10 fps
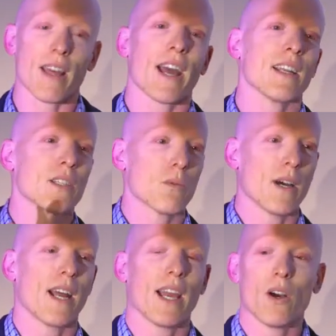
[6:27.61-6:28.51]
That is
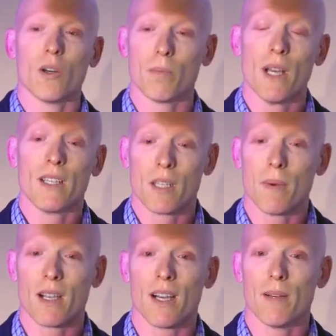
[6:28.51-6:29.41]
what I hope to
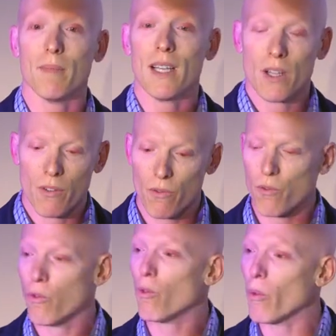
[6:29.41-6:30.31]
become
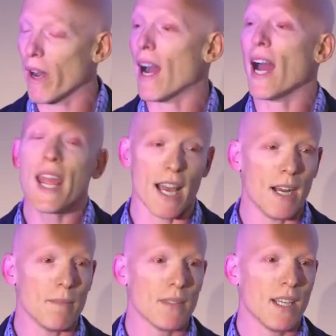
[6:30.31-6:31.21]
where I
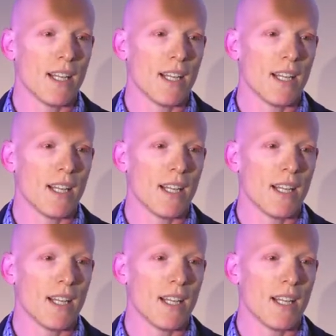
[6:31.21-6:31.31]
am.